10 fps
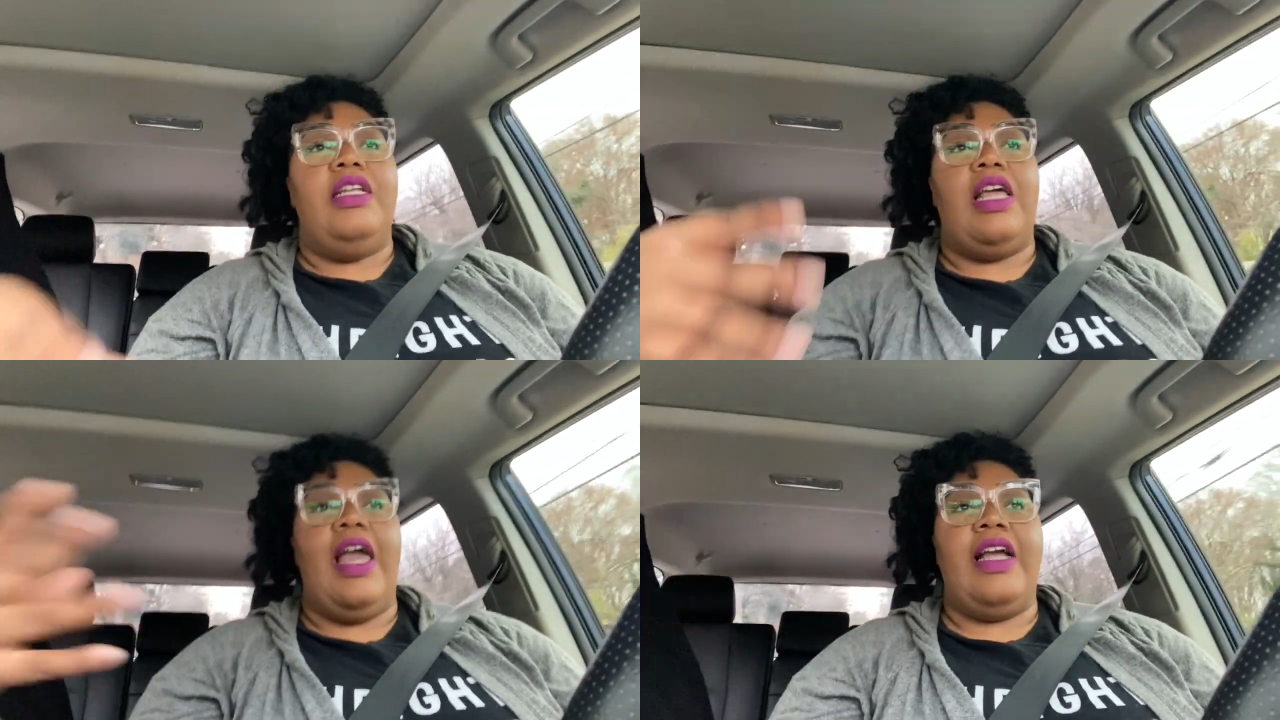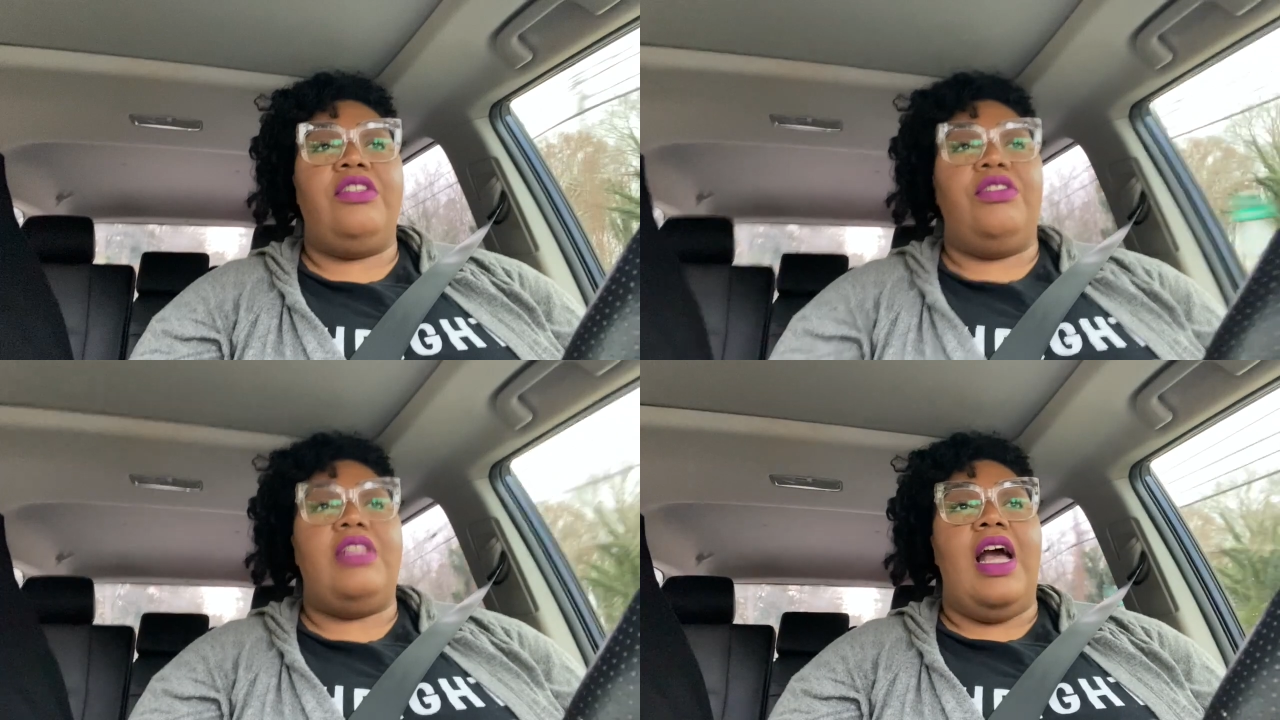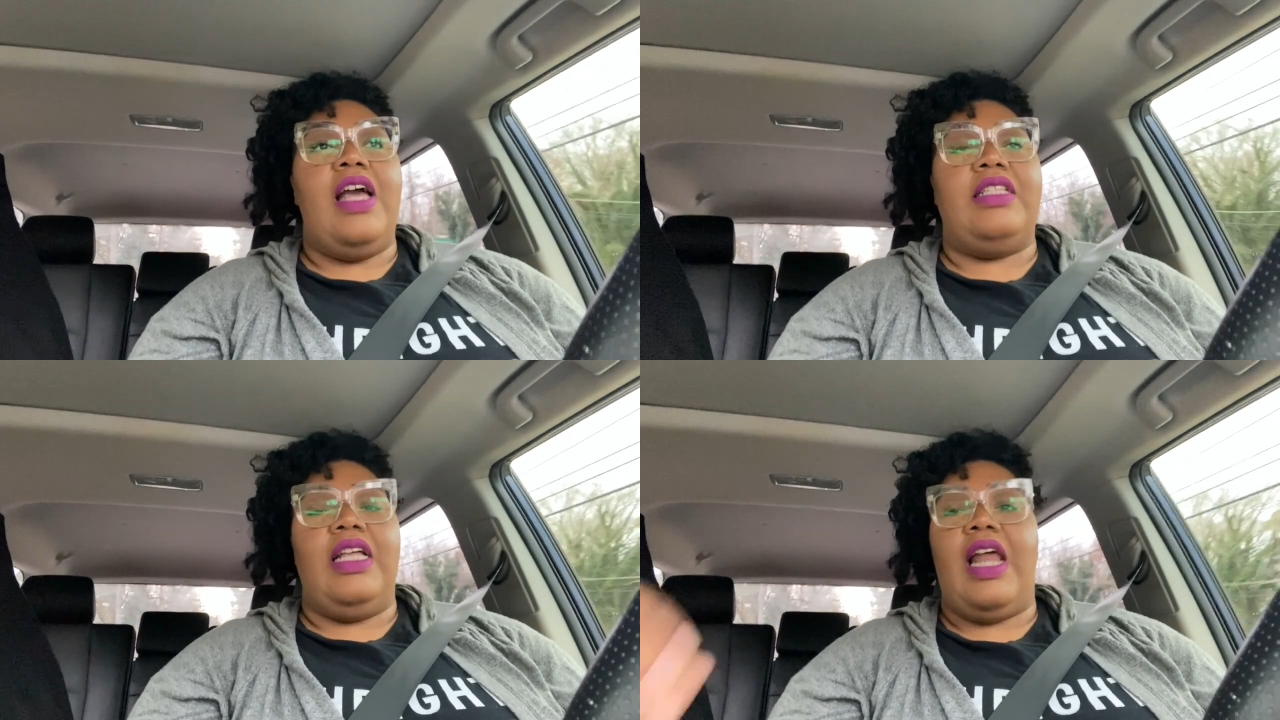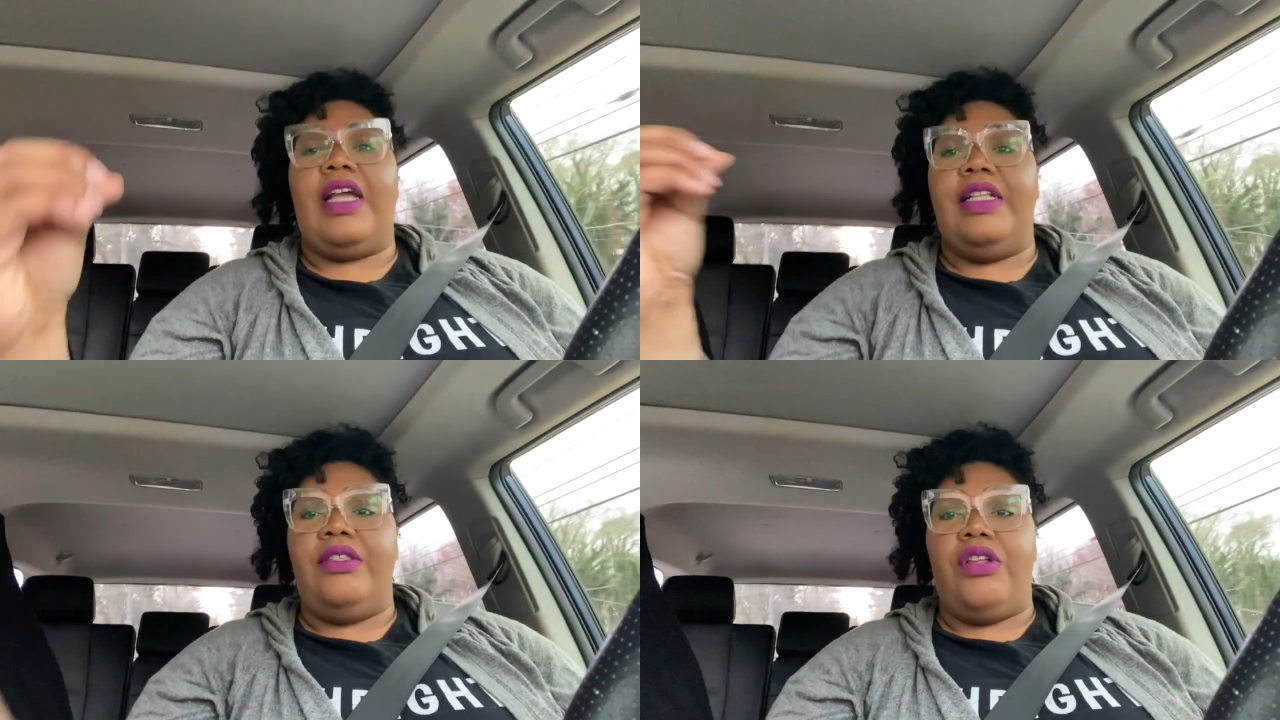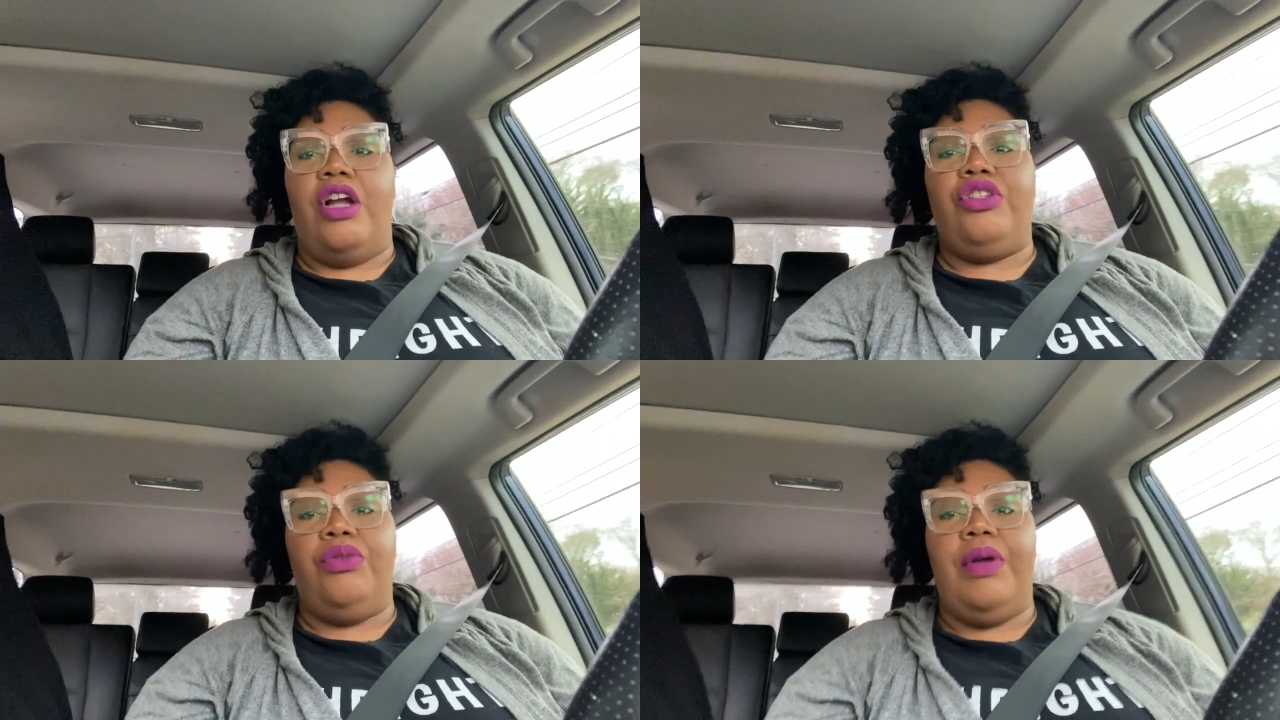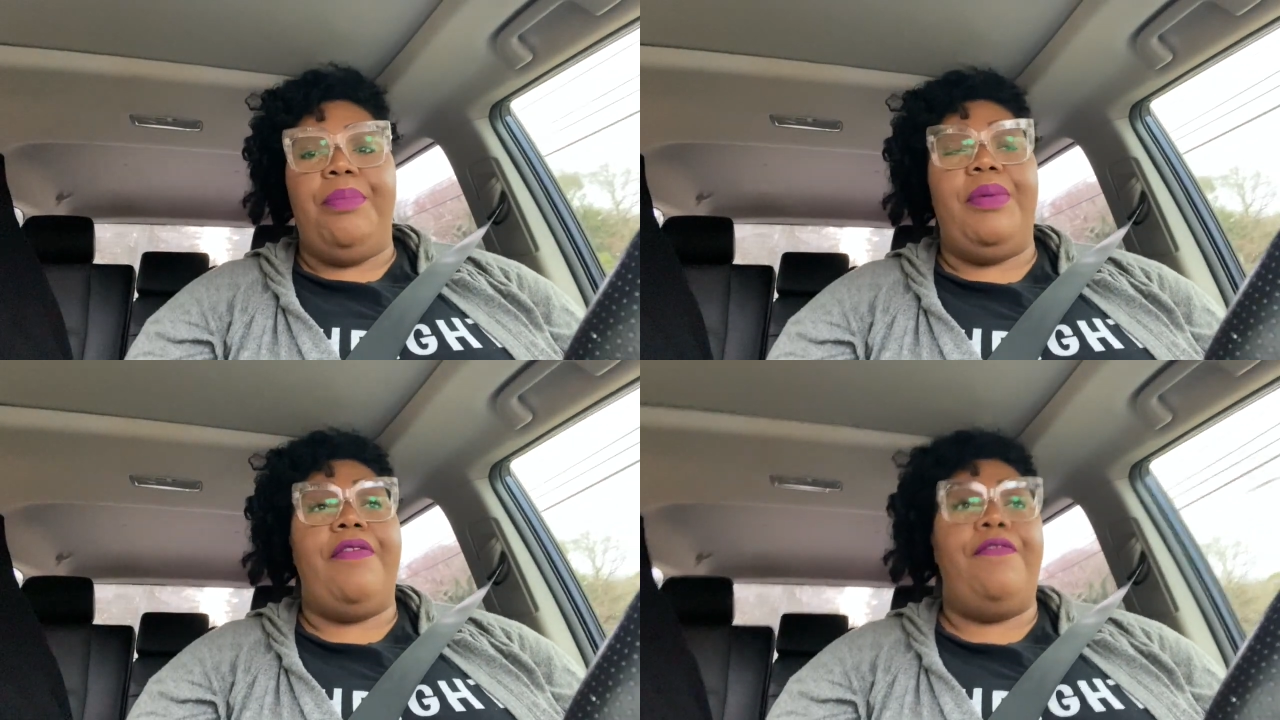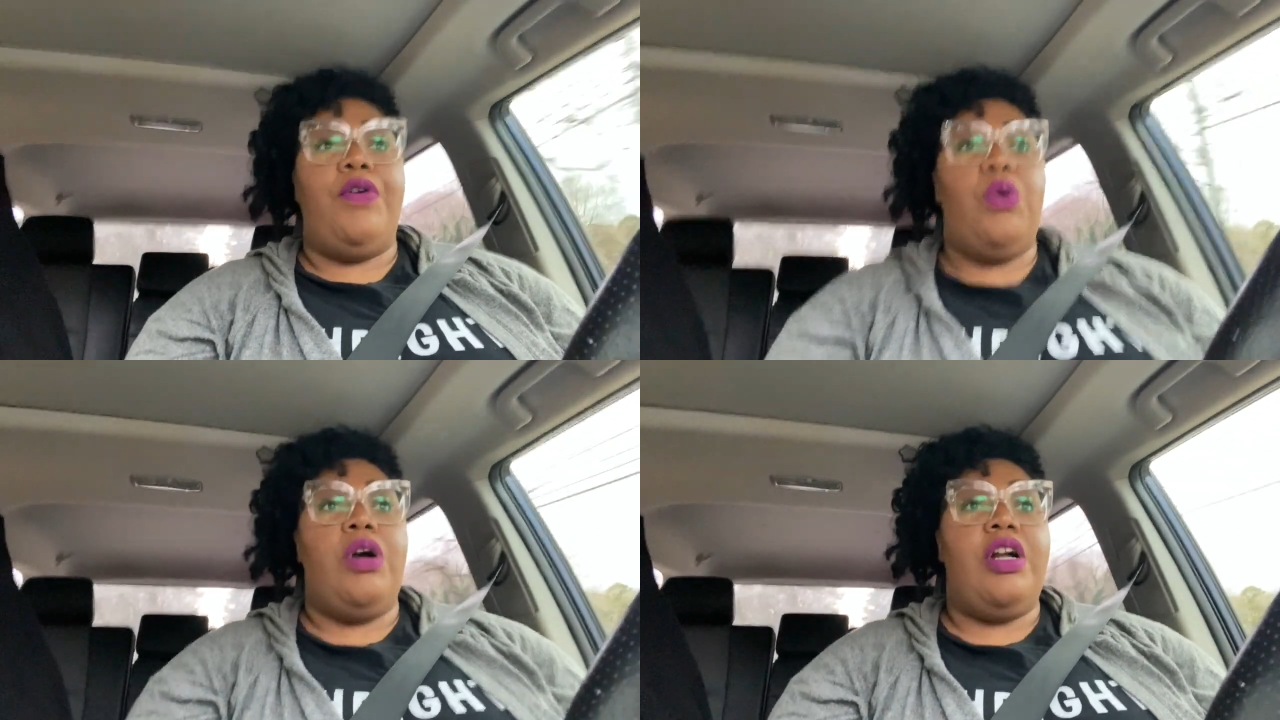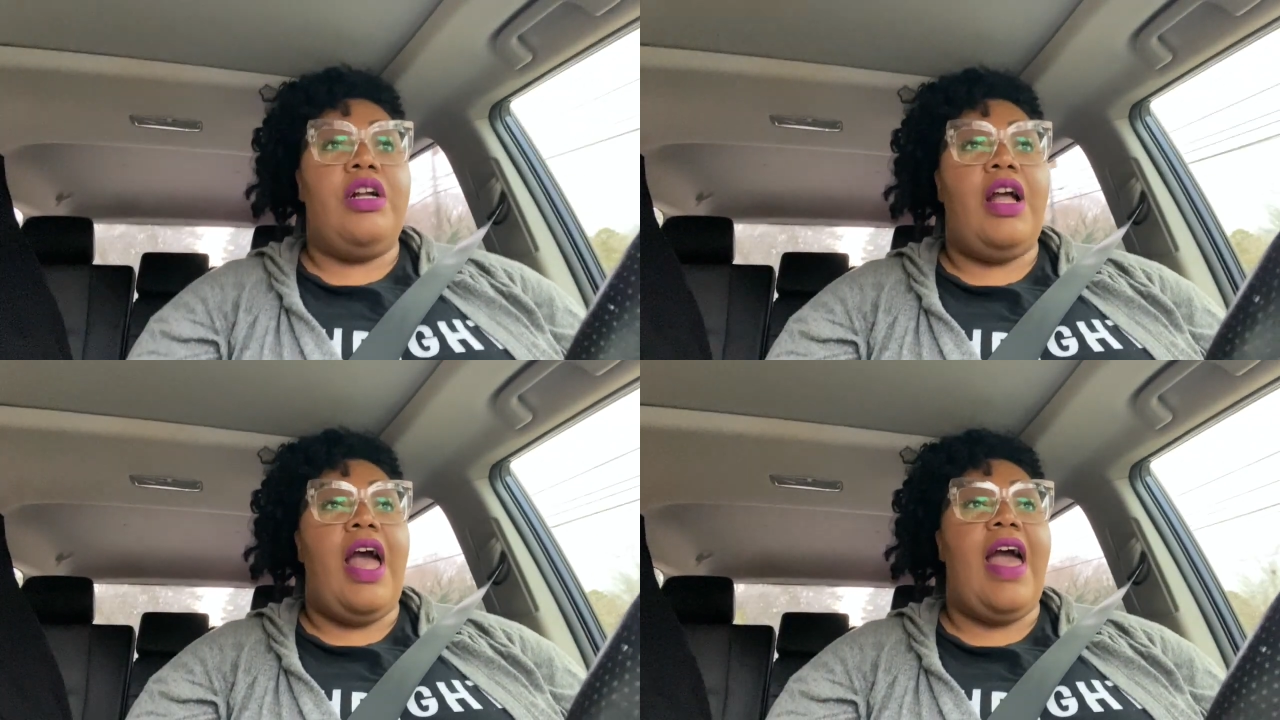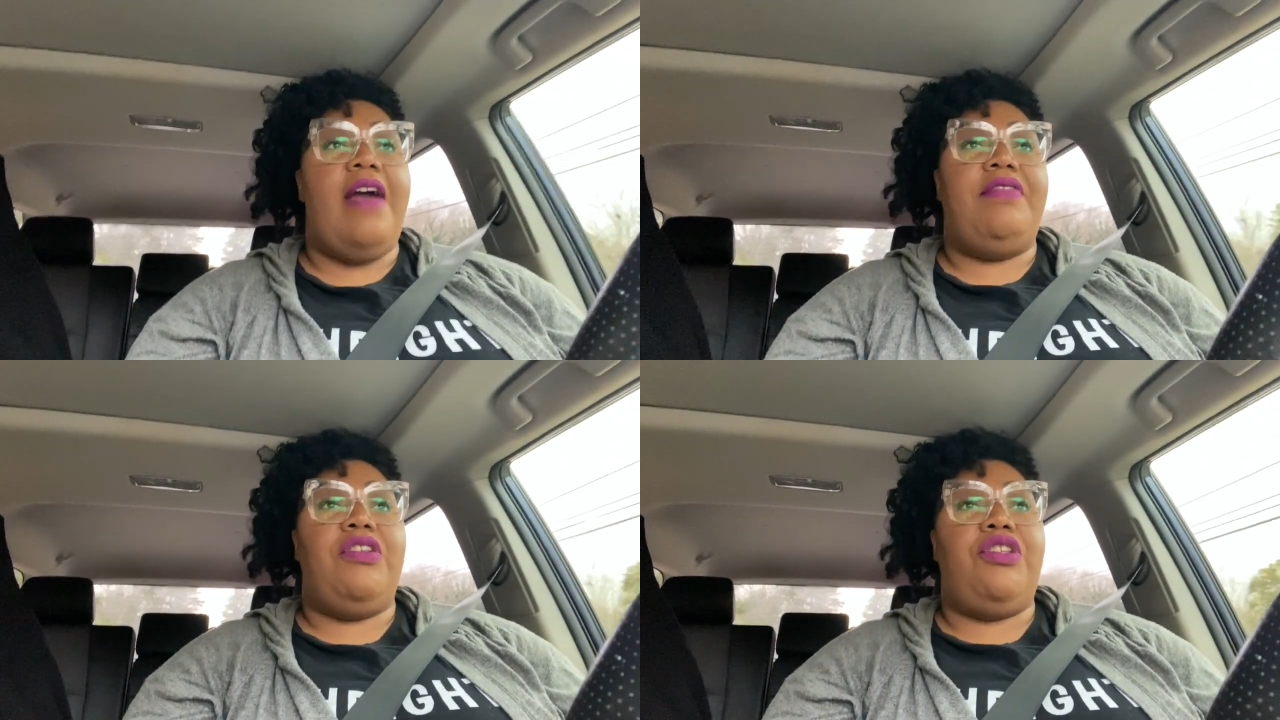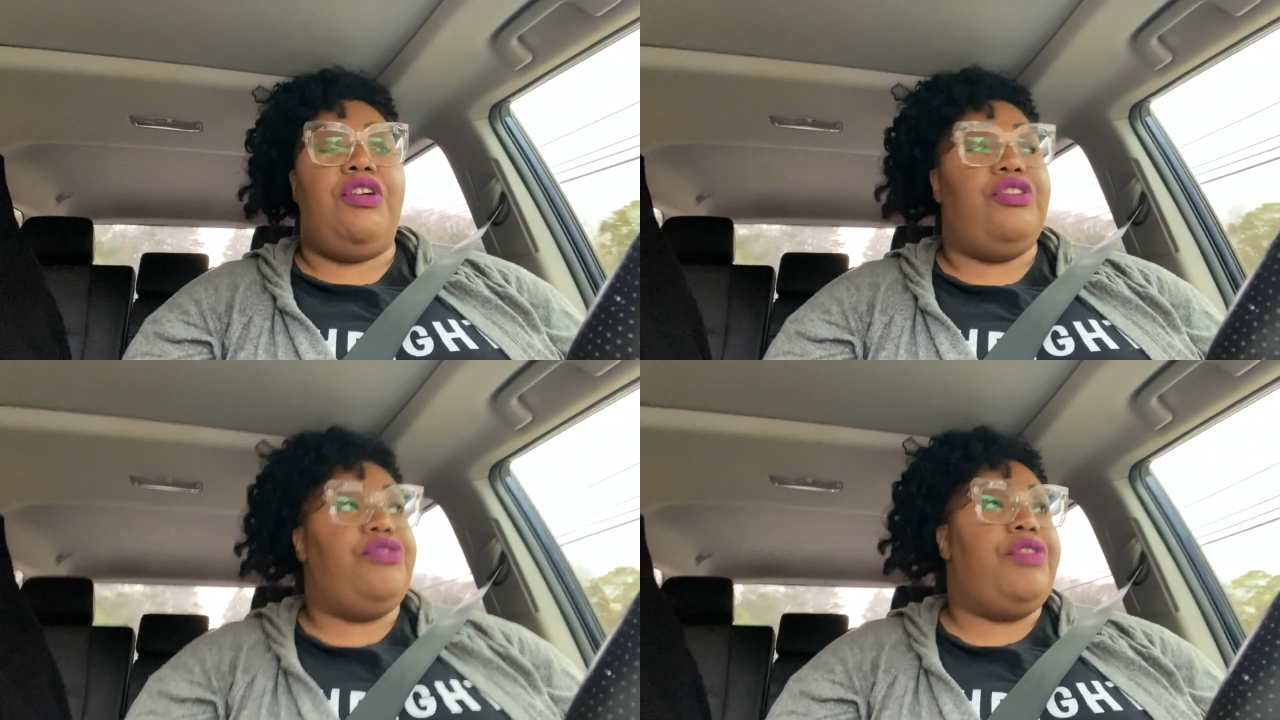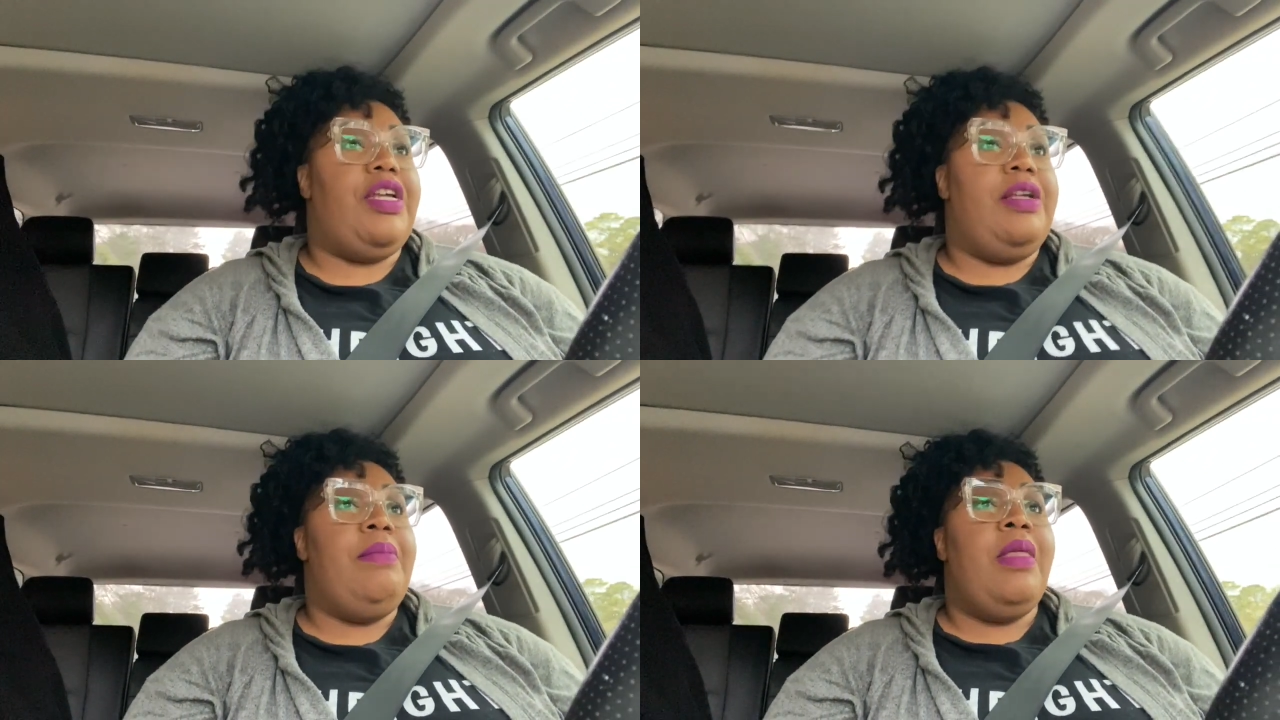the exercise that I can start doing before I have the surgery.